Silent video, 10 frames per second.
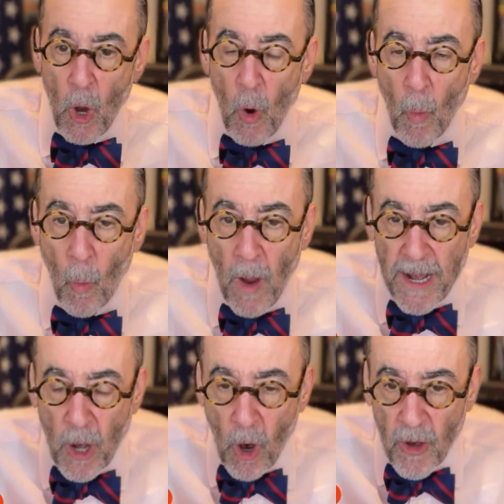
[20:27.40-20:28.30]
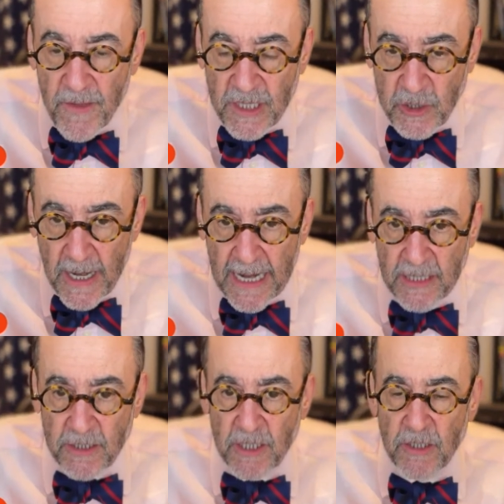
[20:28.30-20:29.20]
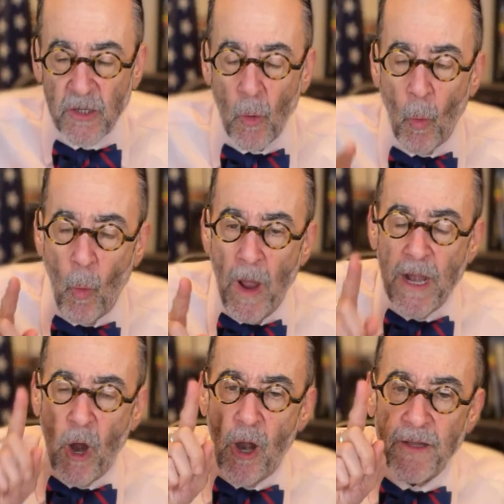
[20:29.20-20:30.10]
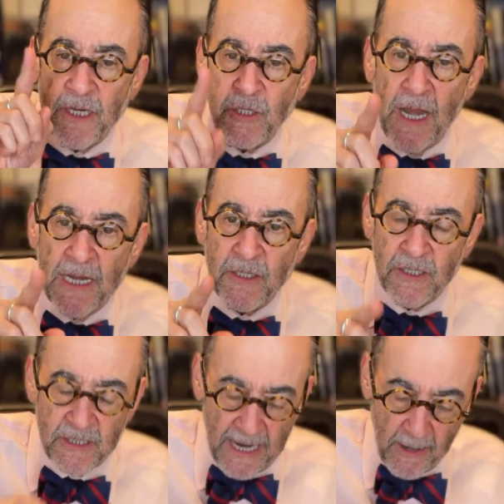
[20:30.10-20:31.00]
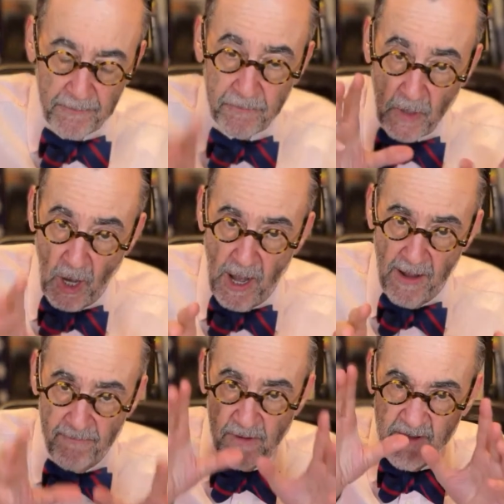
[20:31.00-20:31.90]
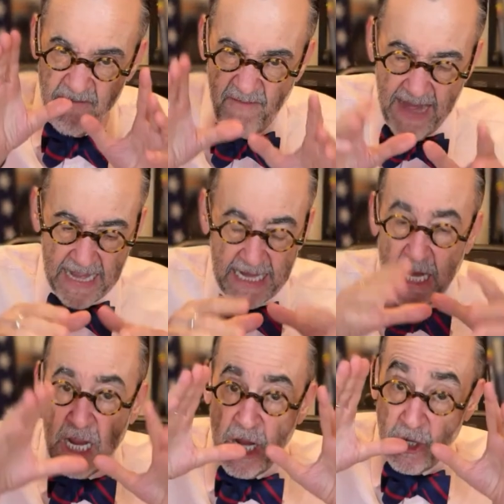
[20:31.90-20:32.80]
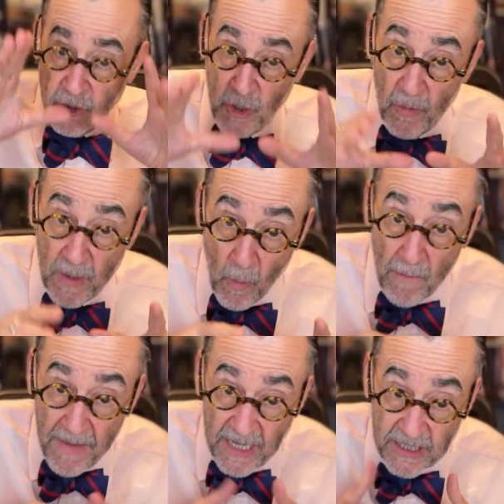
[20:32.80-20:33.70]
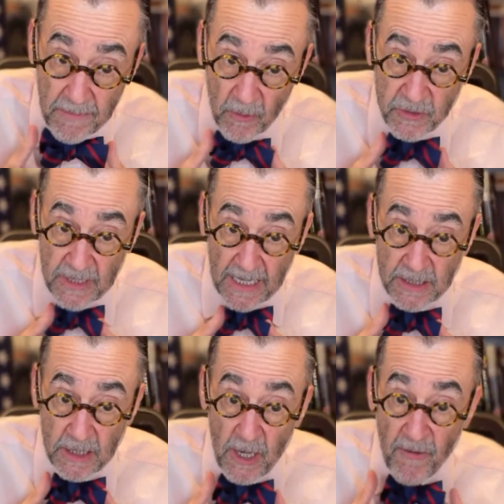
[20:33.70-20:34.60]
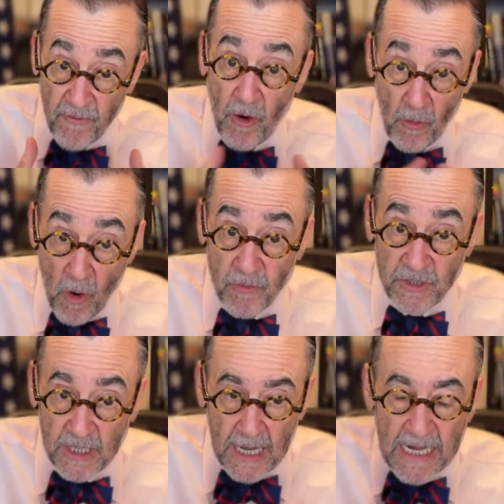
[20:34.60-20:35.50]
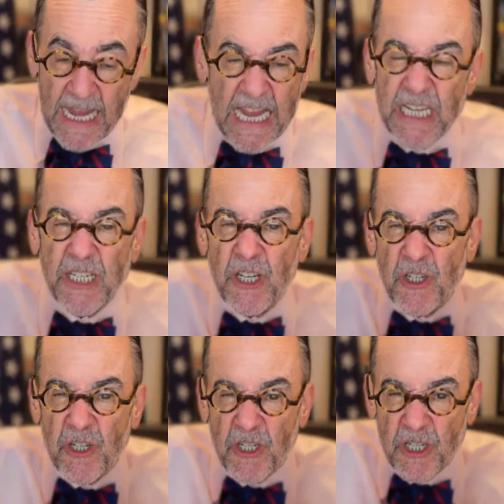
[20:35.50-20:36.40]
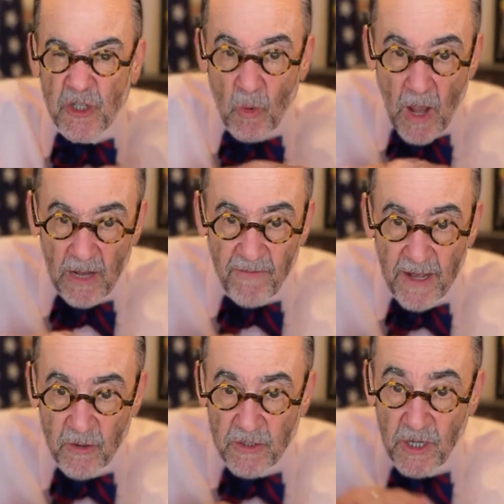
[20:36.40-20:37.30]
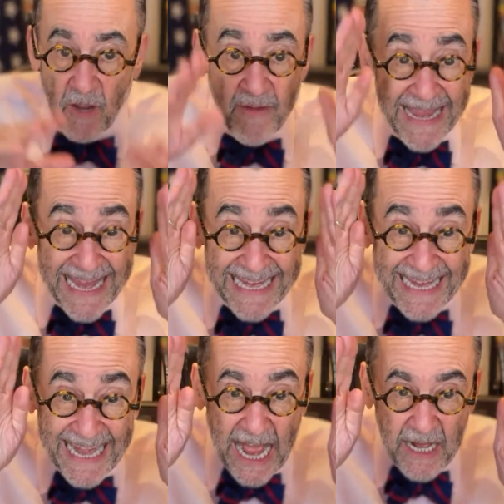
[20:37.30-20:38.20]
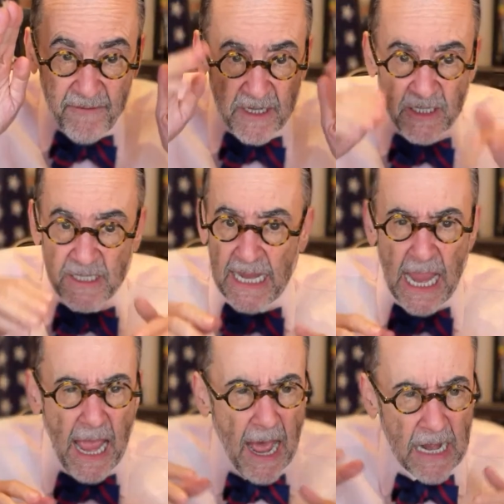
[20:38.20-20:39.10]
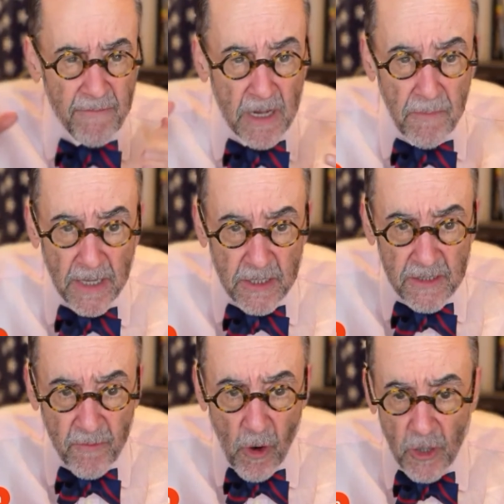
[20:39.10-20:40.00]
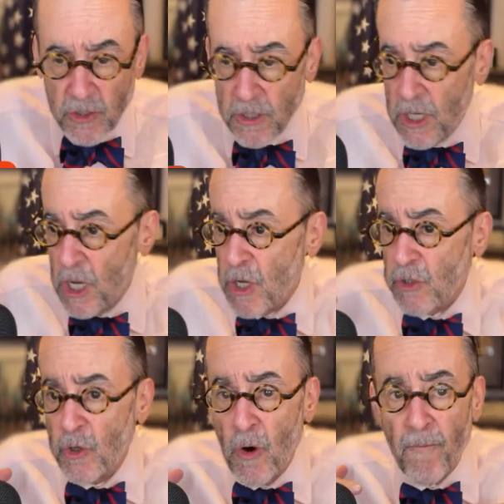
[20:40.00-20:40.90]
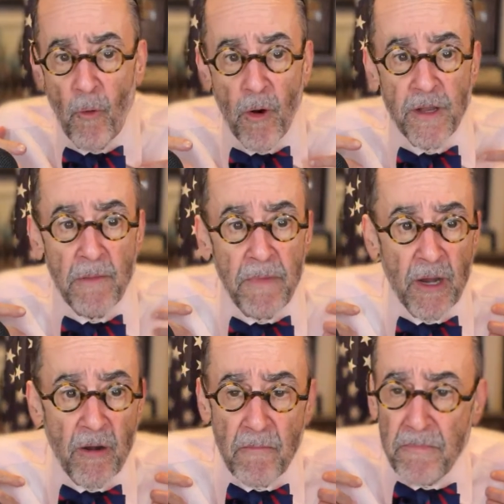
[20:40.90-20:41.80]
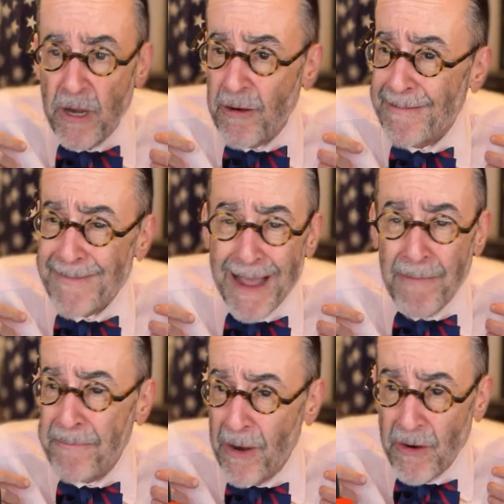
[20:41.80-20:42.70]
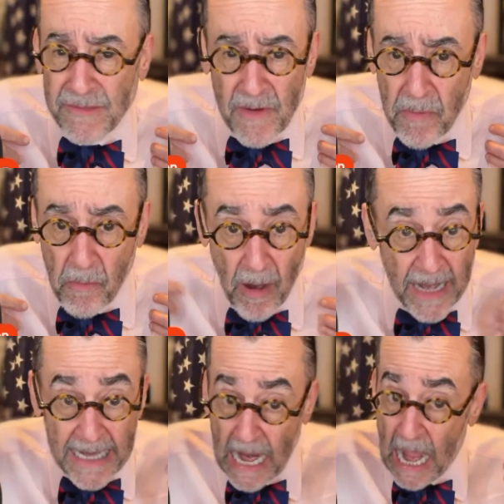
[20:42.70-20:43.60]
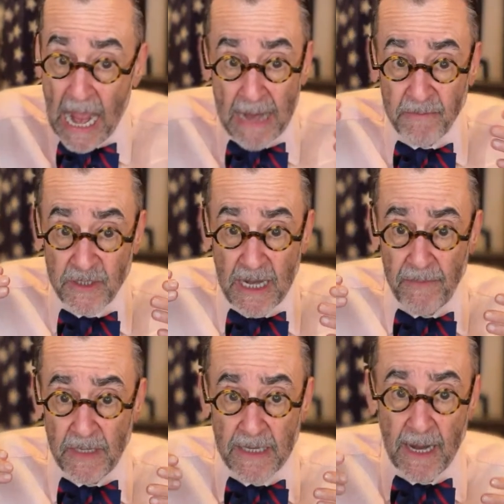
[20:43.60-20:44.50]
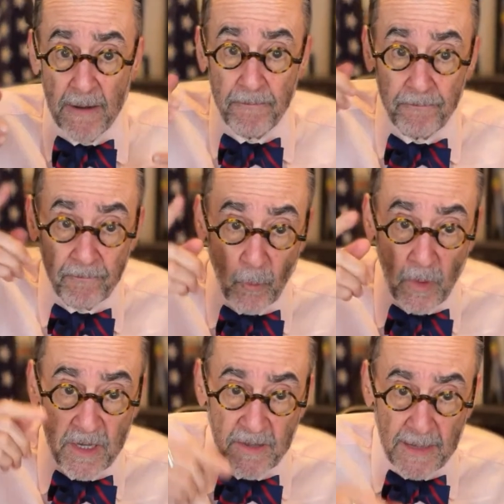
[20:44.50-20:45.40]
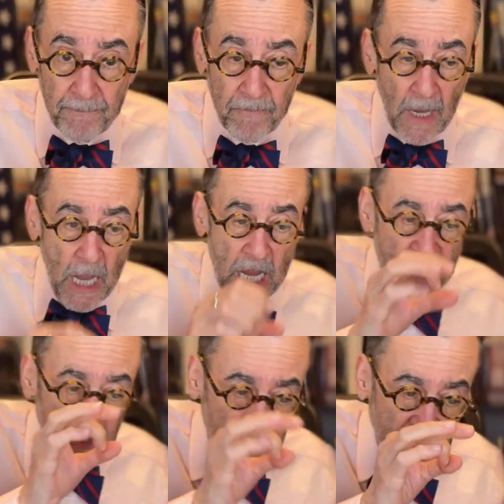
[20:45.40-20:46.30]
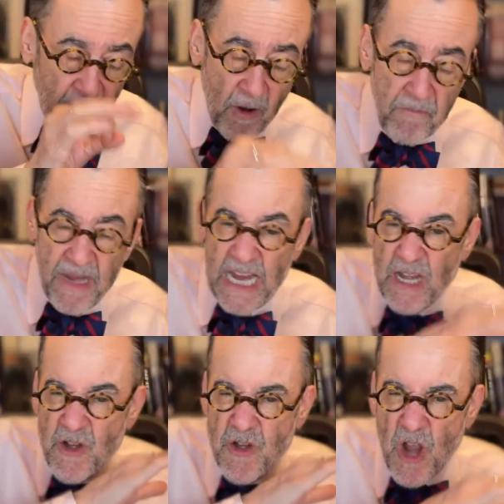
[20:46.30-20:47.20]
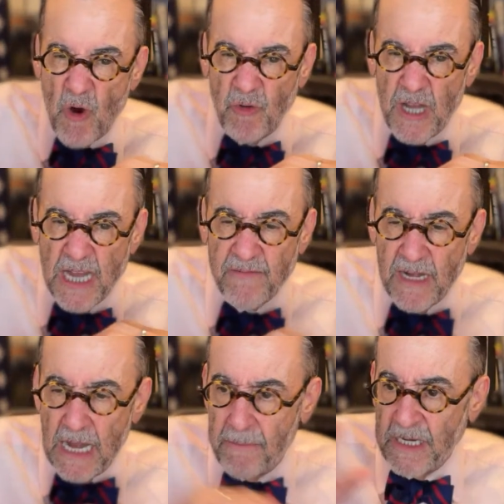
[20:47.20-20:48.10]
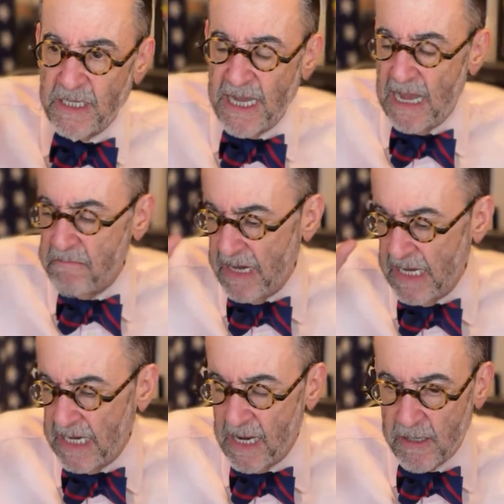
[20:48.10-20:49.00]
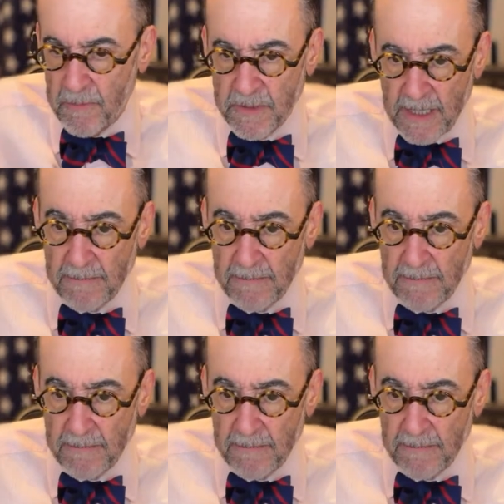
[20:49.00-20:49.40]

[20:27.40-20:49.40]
What are the chances? What are the chances now of Fani doing what makes the most sense for her own skin is to just disqualify herself, get out of it, and say, out of an abundance of caution, to avoid the mere mere appearance of impropriety, I'm stepping down. What do you think? zero being no chance of that happening, 10 meaning 100%.